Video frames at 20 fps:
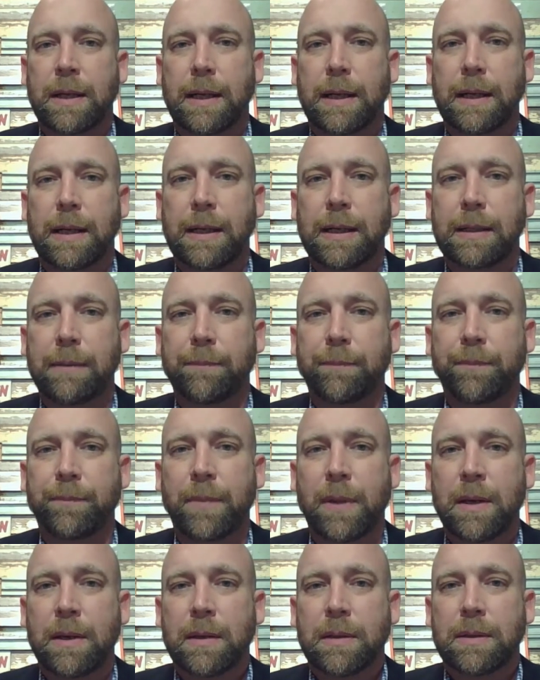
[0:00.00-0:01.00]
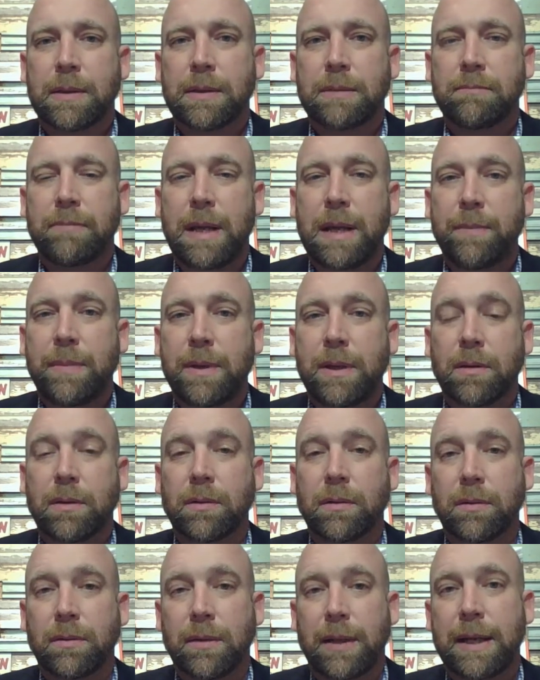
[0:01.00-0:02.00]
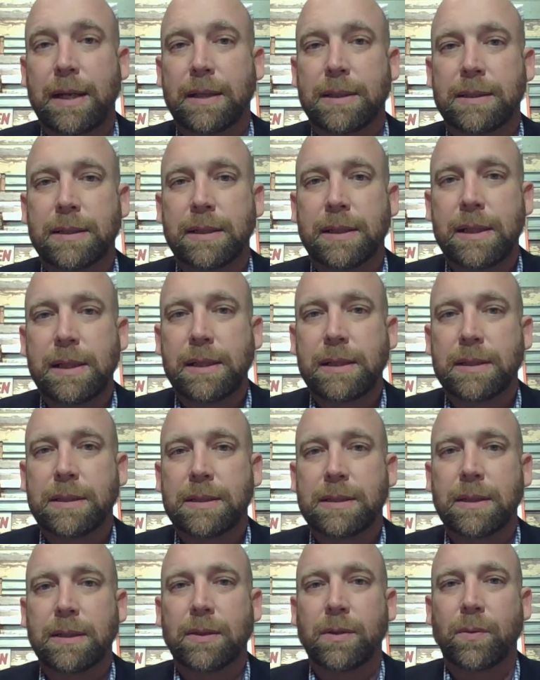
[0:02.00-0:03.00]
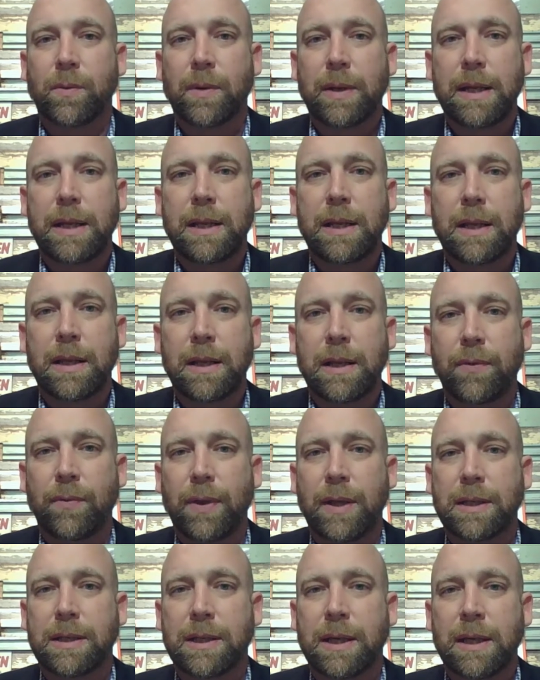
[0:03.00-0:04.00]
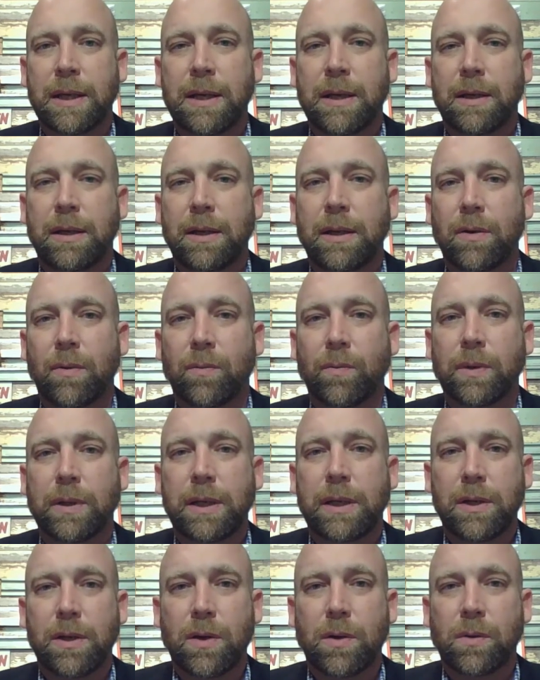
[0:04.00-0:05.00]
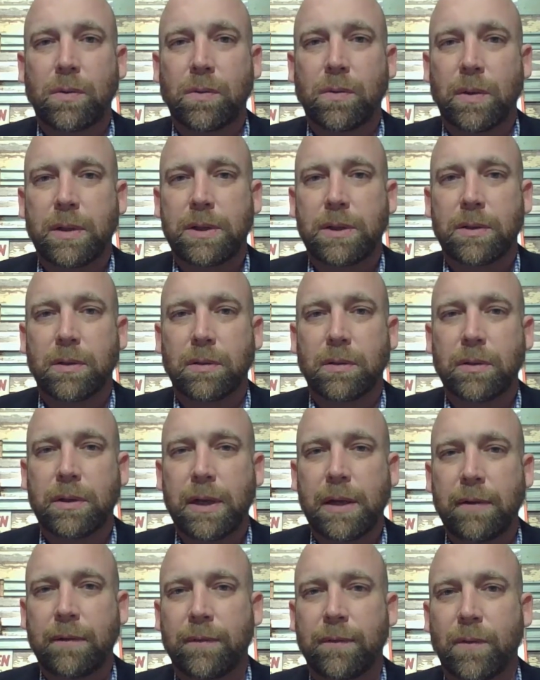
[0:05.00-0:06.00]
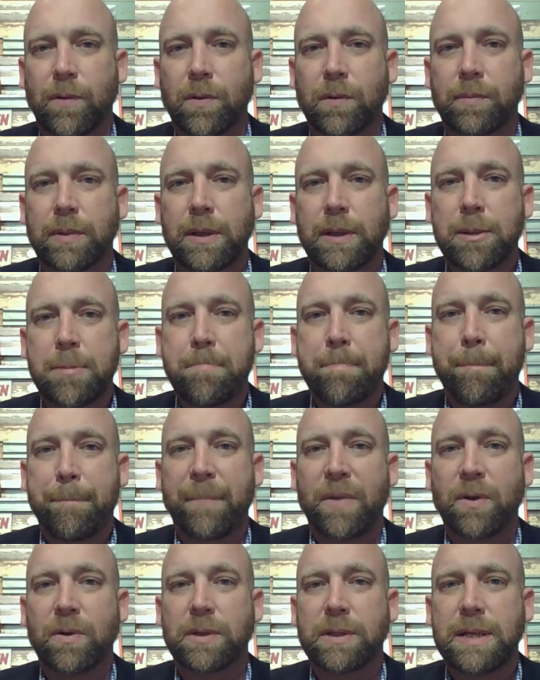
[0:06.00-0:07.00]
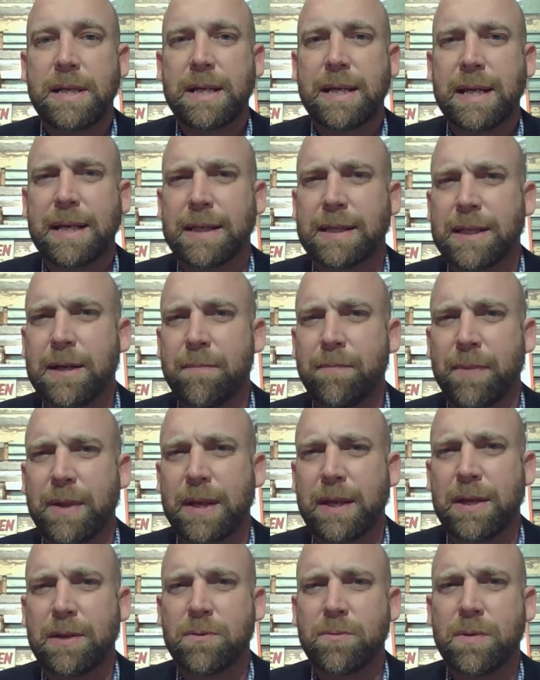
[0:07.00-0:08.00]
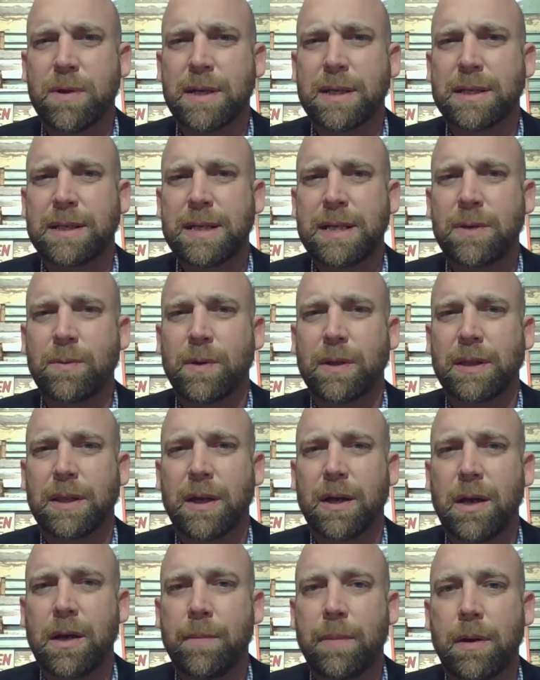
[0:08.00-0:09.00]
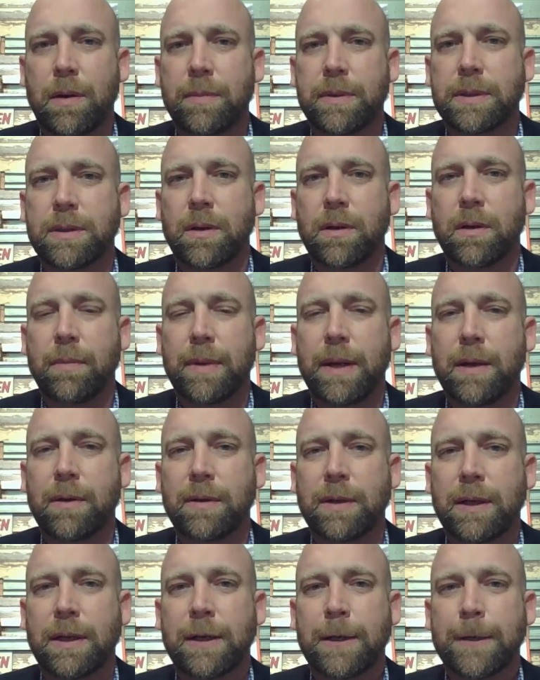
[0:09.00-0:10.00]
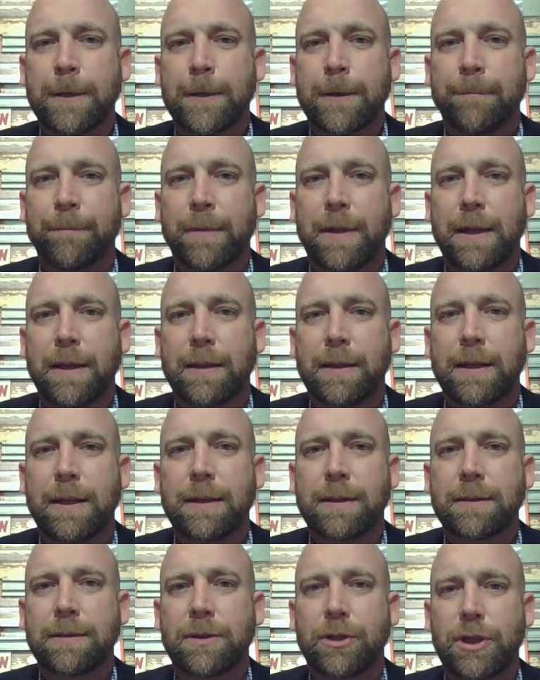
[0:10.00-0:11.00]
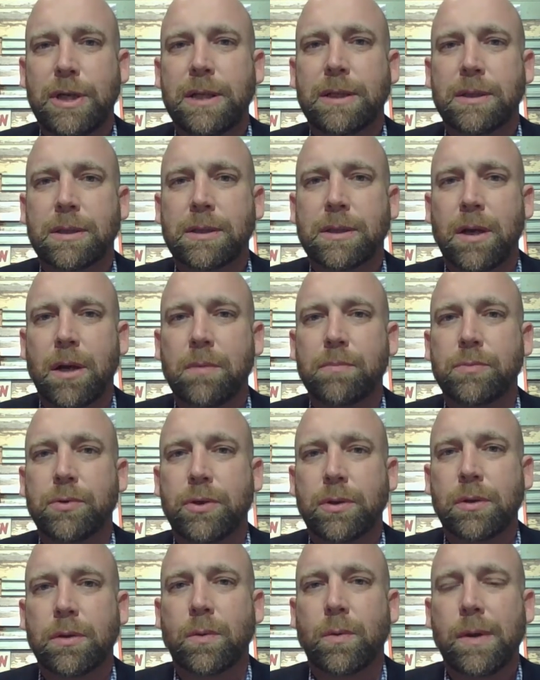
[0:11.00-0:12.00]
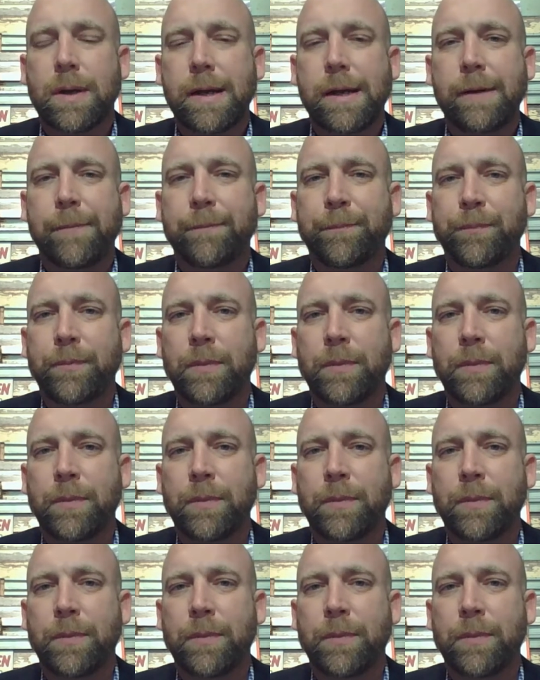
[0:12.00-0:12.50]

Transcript: Um, Maybe you're like Zacchaeus in the way that you don't really know what you're looking for, but you're seeking something. You want to see what the hubbub is all about, and then Jesus comes your way.